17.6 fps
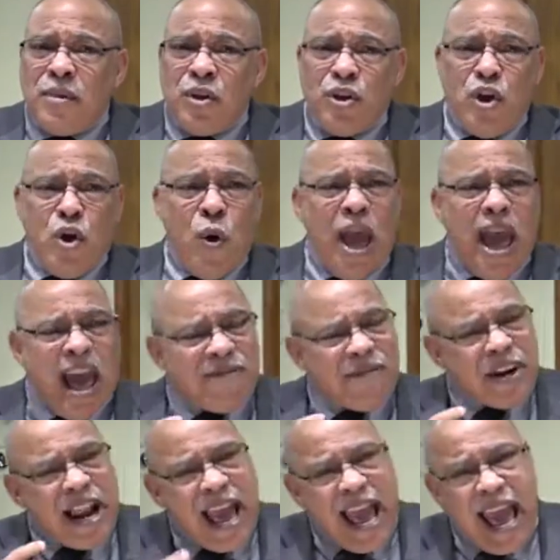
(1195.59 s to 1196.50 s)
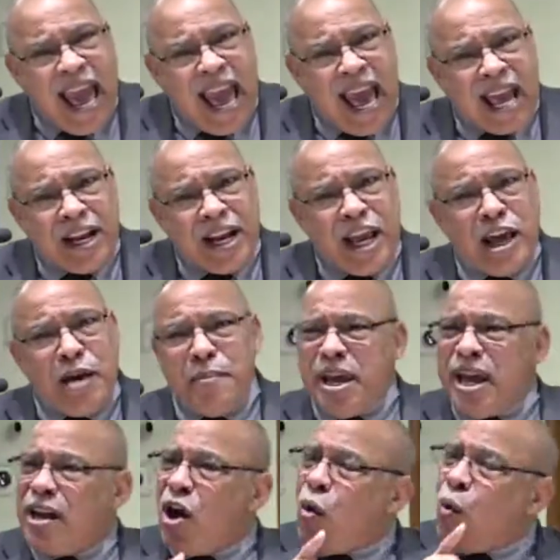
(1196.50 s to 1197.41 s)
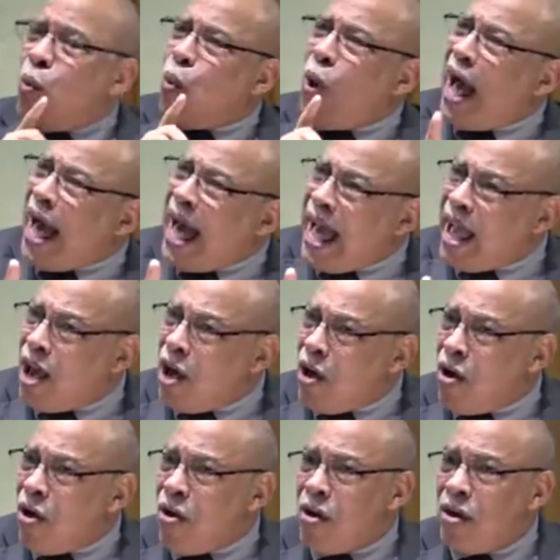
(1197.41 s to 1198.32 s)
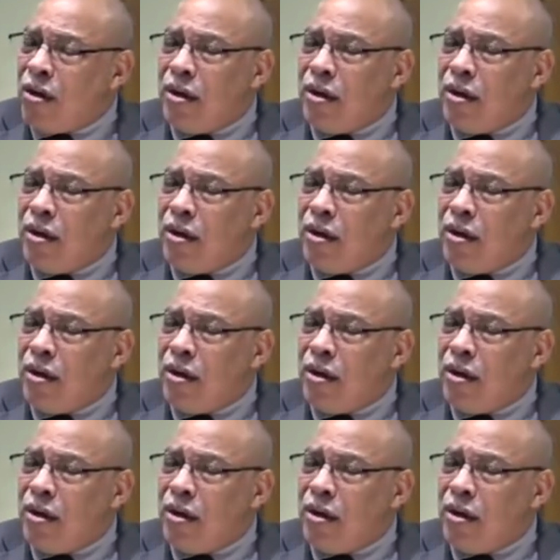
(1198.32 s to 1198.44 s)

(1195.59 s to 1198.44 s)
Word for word: you haven't had him in a while.